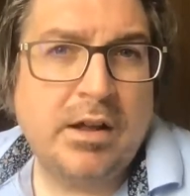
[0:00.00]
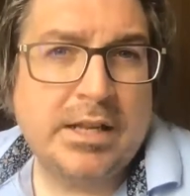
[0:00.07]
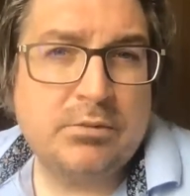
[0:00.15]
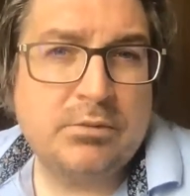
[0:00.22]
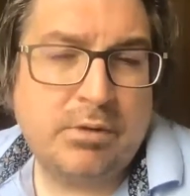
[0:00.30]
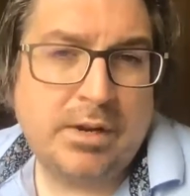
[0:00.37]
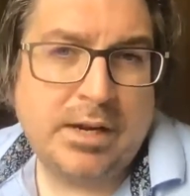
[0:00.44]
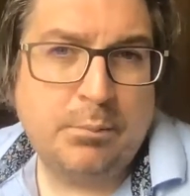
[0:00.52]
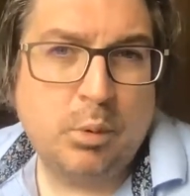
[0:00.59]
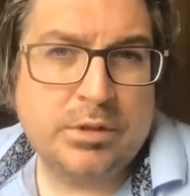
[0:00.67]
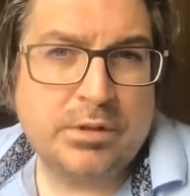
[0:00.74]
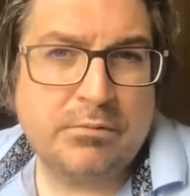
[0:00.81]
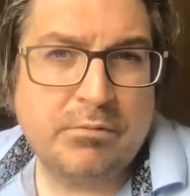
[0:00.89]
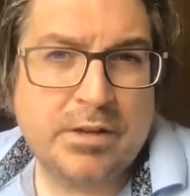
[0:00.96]
it's really
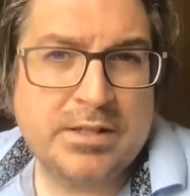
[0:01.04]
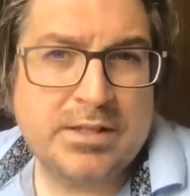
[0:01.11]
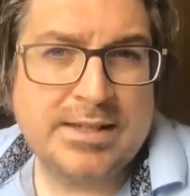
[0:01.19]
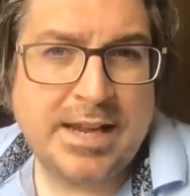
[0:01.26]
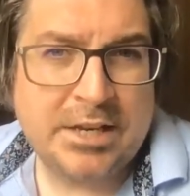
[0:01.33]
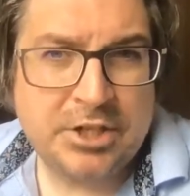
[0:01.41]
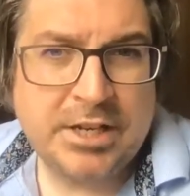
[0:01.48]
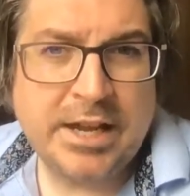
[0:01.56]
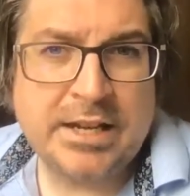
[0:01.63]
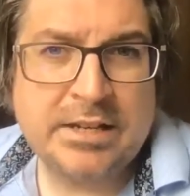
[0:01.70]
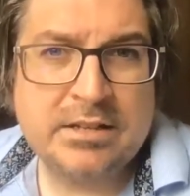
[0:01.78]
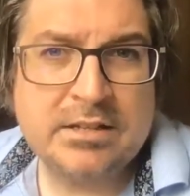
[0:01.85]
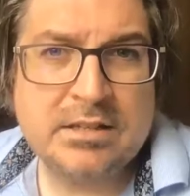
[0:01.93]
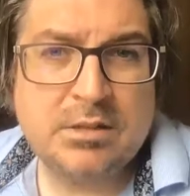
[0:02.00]
important for us as
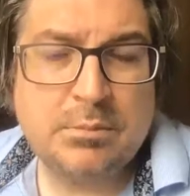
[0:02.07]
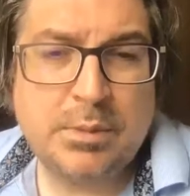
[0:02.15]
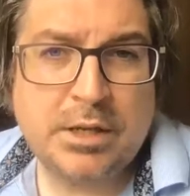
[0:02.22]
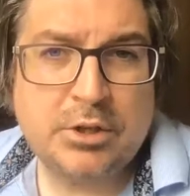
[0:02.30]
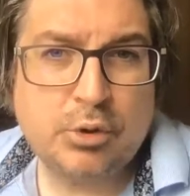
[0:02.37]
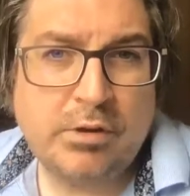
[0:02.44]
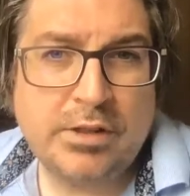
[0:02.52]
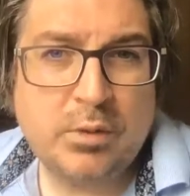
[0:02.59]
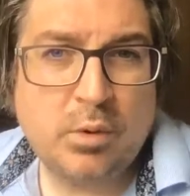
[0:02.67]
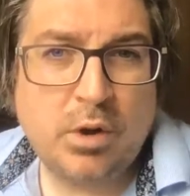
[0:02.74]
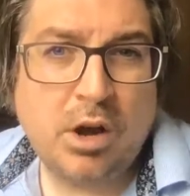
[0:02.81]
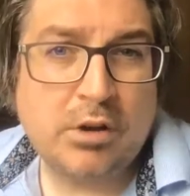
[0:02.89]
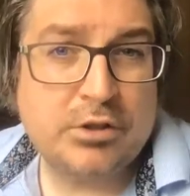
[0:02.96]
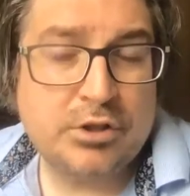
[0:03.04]
educators to be ensuring that
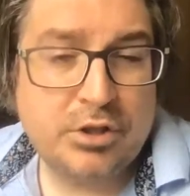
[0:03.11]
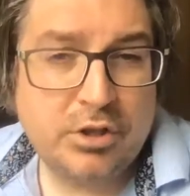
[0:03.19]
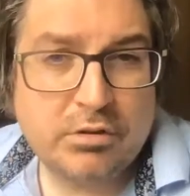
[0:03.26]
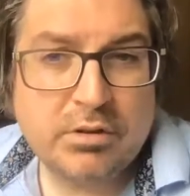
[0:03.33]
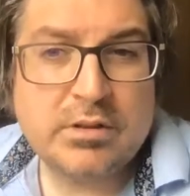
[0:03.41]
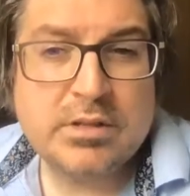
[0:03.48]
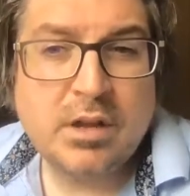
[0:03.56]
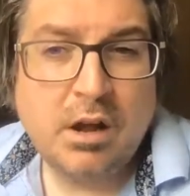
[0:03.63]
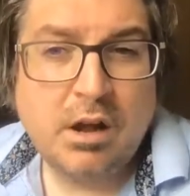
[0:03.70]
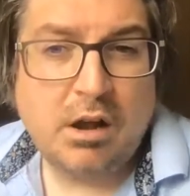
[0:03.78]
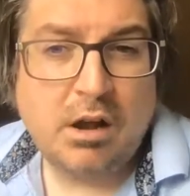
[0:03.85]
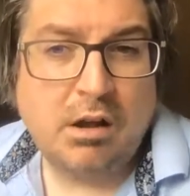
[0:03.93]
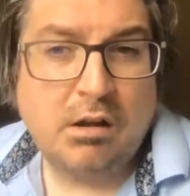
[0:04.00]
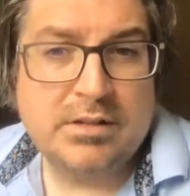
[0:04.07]
our students
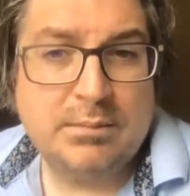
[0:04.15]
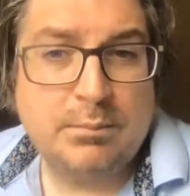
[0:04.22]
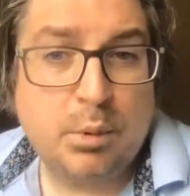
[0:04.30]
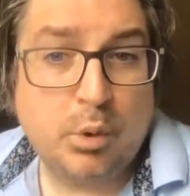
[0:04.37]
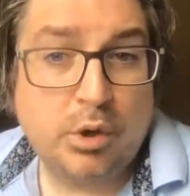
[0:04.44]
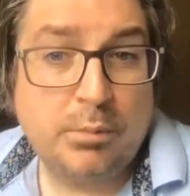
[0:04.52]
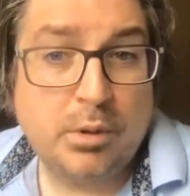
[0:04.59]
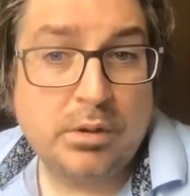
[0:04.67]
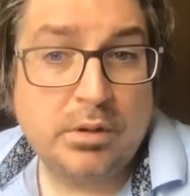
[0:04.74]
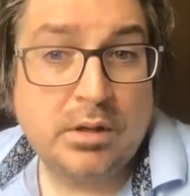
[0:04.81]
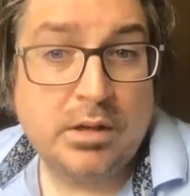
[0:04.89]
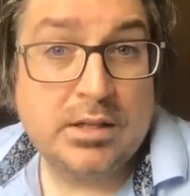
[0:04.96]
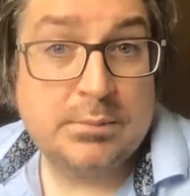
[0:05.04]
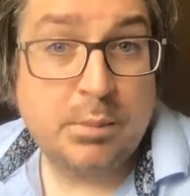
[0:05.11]
are as employable
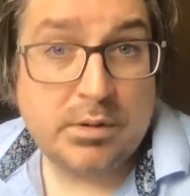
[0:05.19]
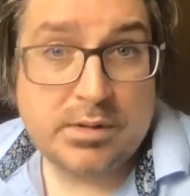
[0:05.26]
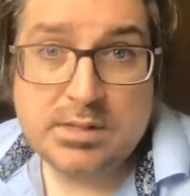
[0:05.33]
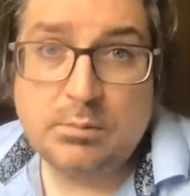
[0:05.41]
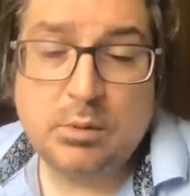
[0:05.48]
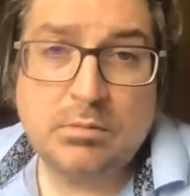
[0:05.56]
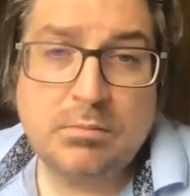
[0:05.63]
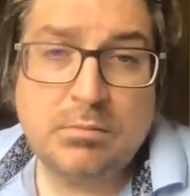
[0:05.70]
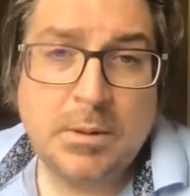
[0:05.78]
as possible.